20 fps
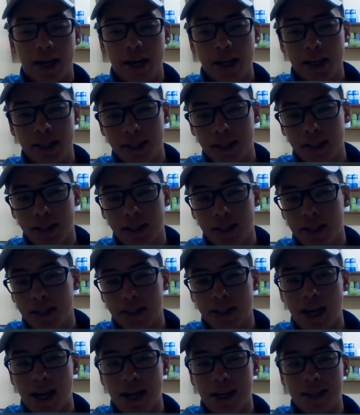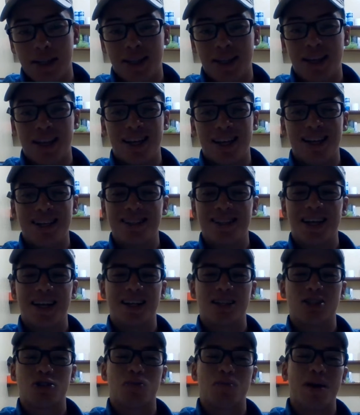is that it's
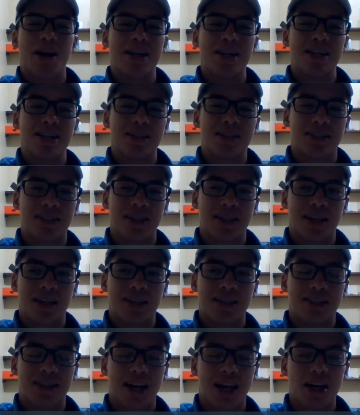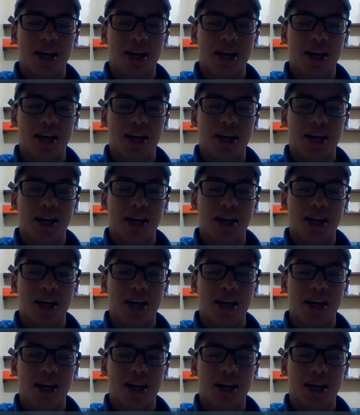like your mind is